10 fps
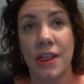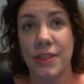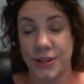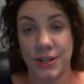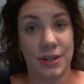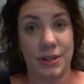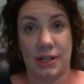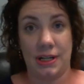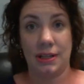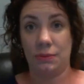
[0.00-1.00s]
Third,
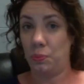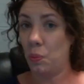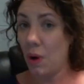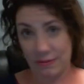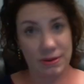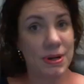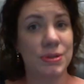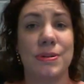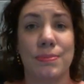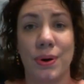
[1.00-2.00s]
one of the
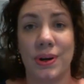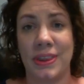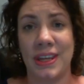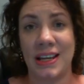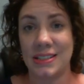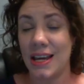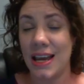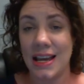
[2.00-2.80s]
most important things